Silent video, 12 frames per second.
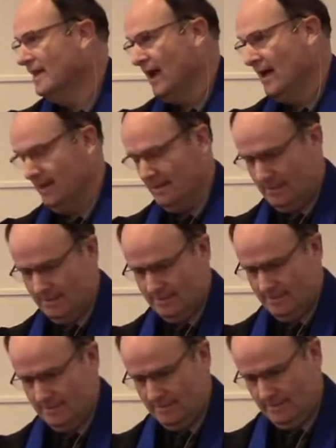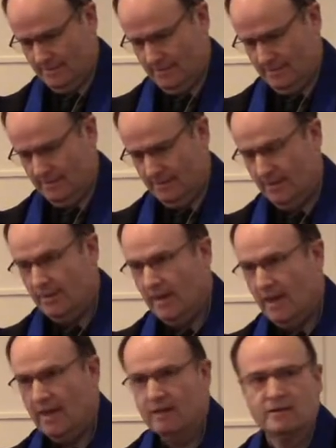
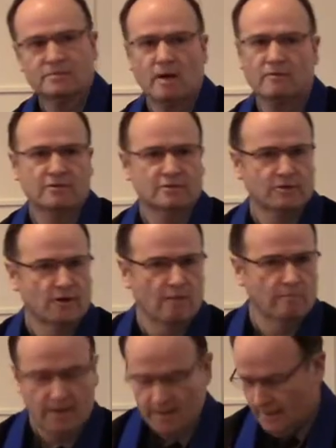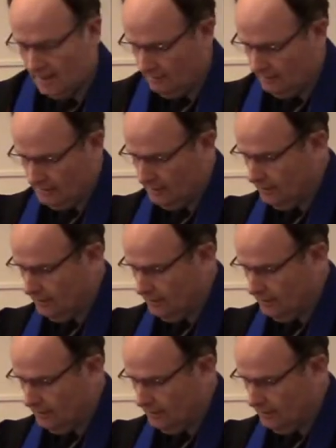kind. English muffins are not made in England.